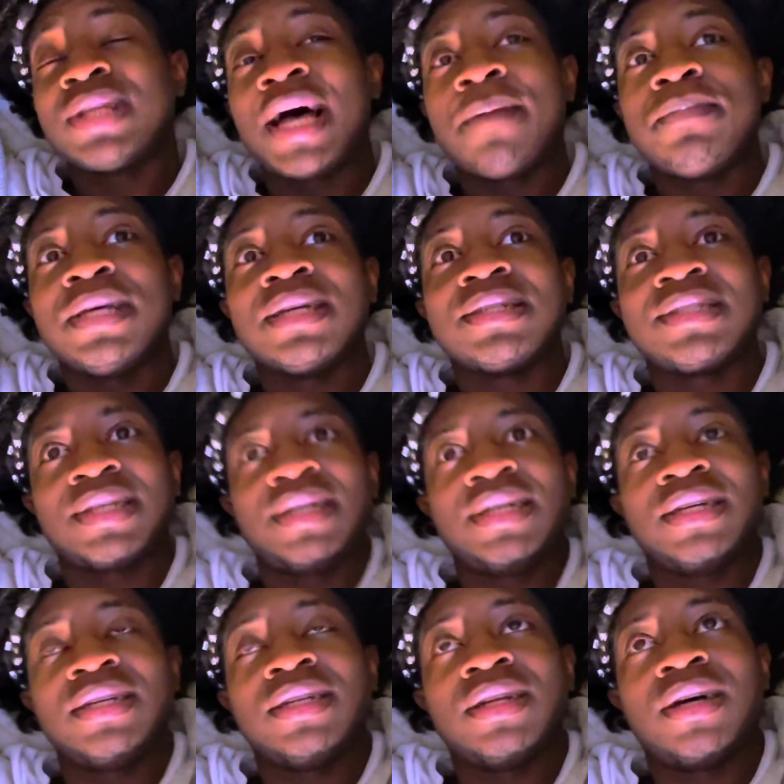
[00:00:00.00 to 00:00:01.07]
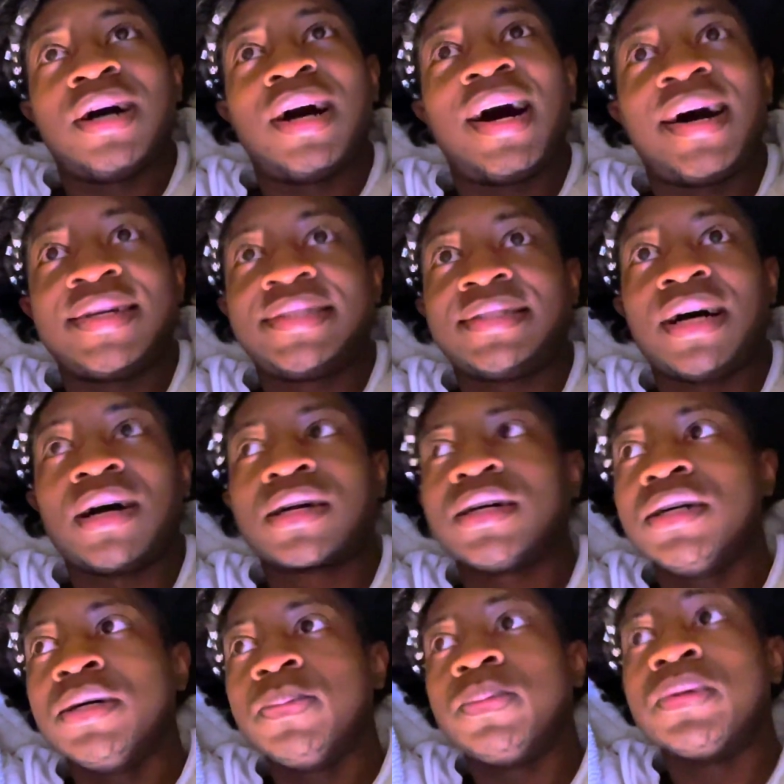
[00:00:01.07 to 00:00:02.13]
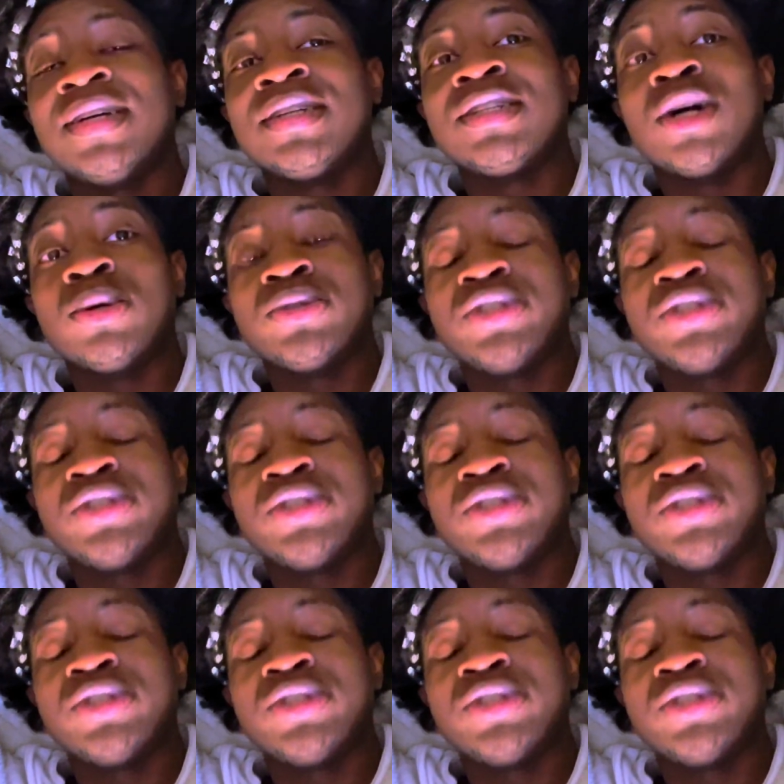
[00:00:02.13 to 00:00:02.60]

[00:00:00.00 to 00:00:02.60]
that being said, I stock up and don't